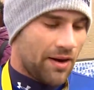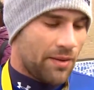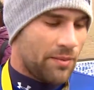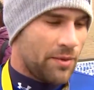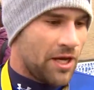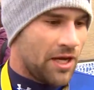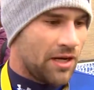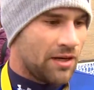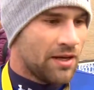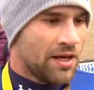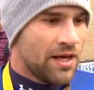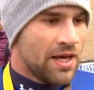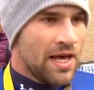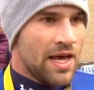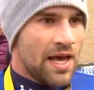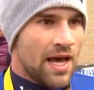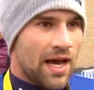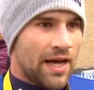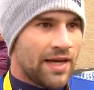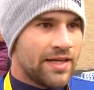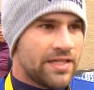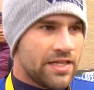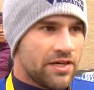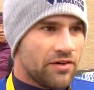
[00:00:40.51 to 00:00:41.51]
I mean,
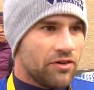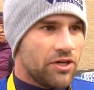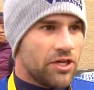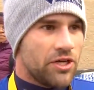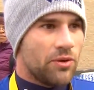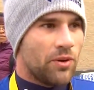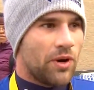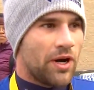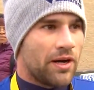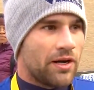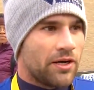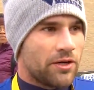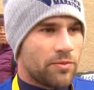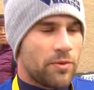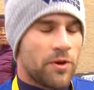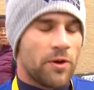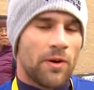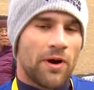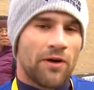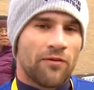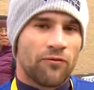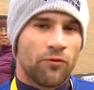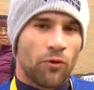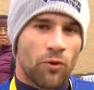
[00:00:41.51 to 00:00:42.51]
ideally you want it to be
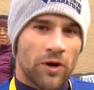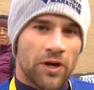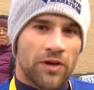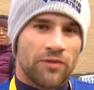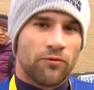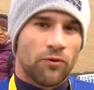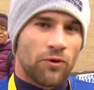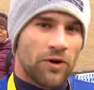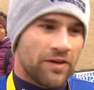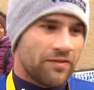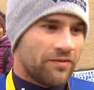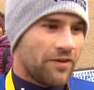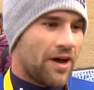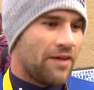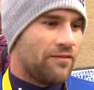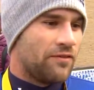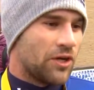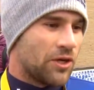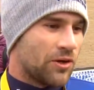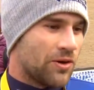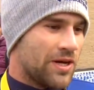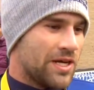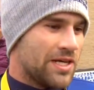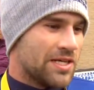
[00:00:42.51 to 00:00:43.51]
around 40, 45
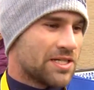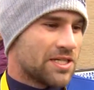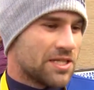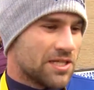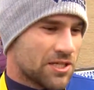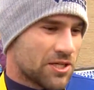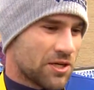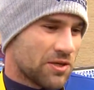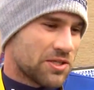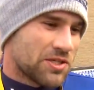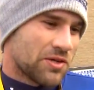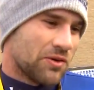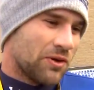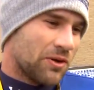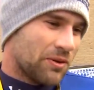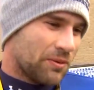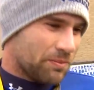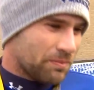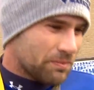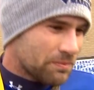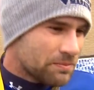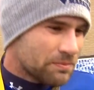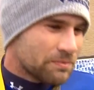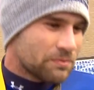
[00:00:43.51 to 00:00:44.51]
degrees, so it's a little
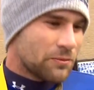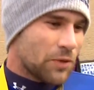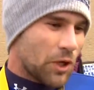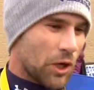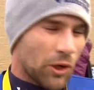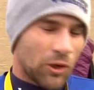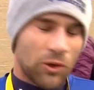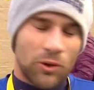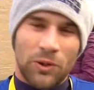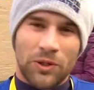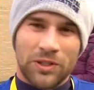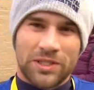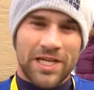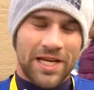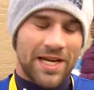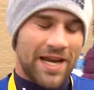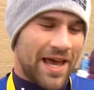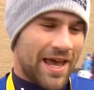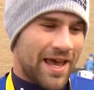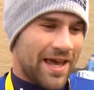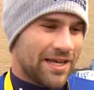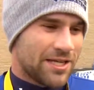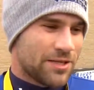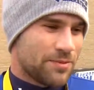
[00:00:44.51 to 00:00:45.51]
little cold
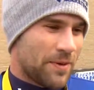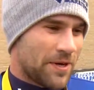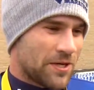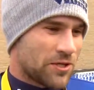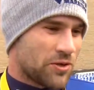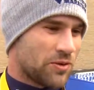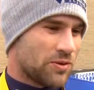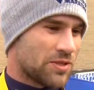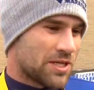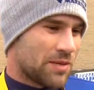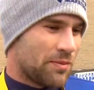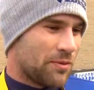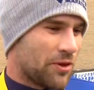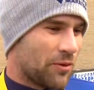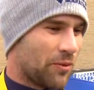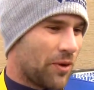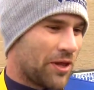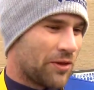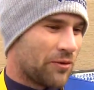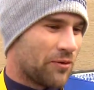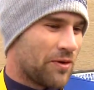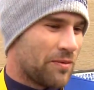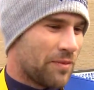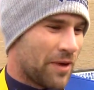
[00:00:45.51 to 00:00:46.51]
today, especially with some of the
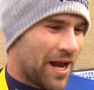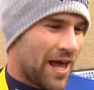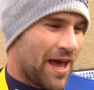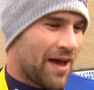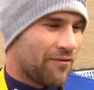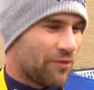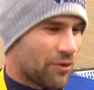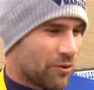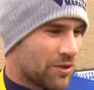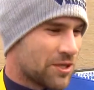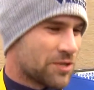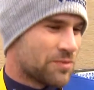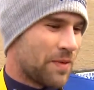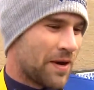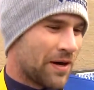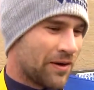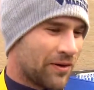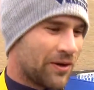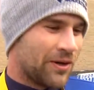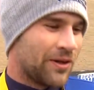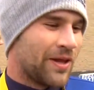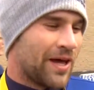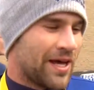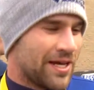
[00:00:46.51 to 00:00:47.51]
weather we've been having where it's been a
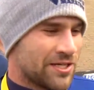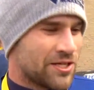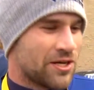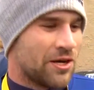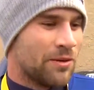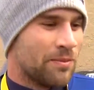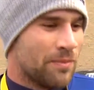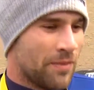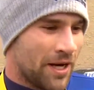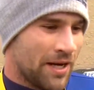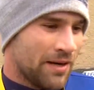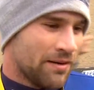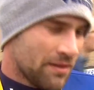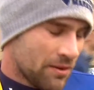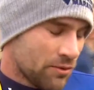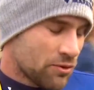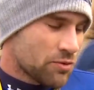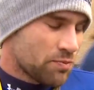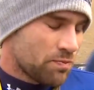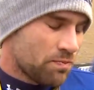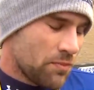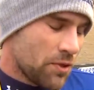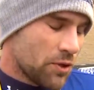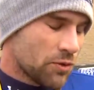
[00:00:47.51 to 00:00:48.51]
little nicer, but it
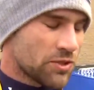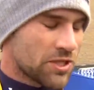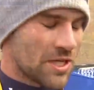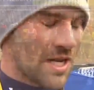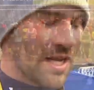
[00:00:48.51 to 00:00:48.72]
was, it was